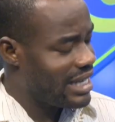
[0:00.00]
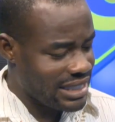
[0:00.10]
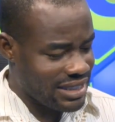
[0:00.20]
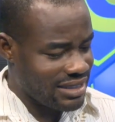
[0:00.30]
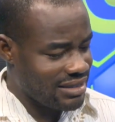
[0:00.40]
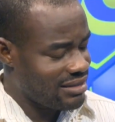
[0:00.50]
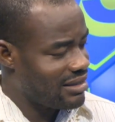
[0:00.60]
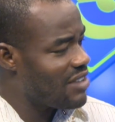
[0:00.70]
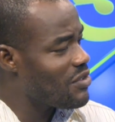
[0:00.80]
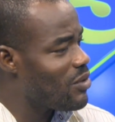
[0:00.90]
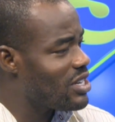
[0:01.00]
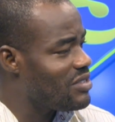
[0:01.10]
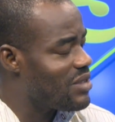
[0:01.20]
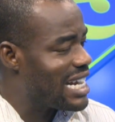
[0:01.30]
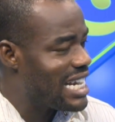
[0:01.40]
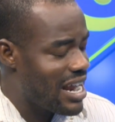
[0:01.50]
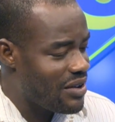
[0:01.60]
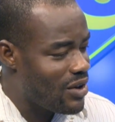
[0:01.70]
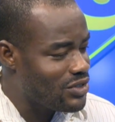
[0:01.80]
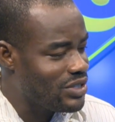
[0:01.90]
and everybody running
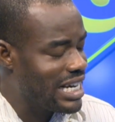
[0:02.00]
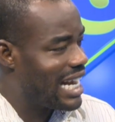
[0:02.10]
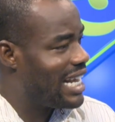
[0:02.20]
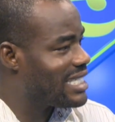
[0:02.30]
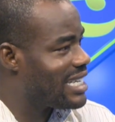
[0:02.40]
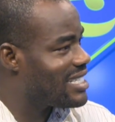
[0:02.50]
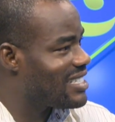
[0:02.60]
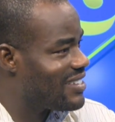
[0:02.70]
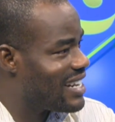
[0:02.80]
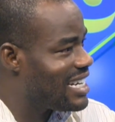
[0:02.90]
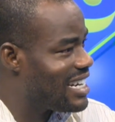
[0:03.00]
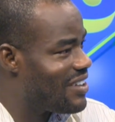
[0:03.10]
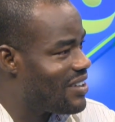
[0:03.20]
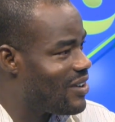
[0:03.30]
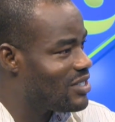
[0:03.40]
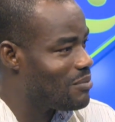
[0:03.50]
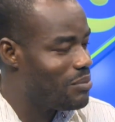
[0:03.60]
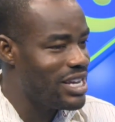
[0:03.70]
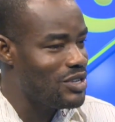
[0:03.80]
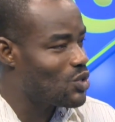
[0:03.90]
around doing athletics, running around mm-hmm.
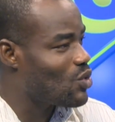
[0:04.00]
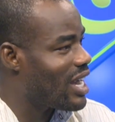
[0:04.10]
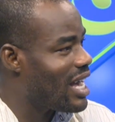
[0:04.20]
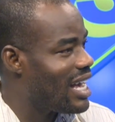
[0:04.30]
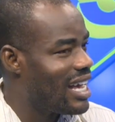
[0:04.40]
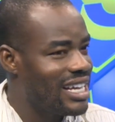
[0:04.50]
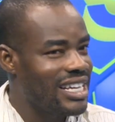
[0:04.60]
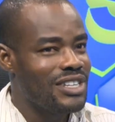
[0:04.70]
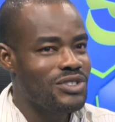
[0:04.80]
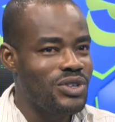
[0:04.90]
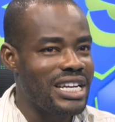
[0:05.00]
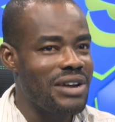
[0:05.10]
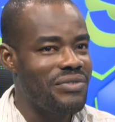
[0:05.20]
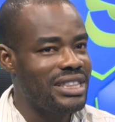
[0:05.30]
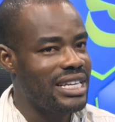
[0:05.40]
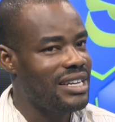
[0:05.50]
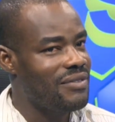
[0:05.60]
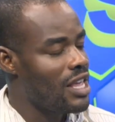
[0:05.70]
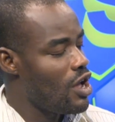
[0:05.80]
playing soccer, doing everything,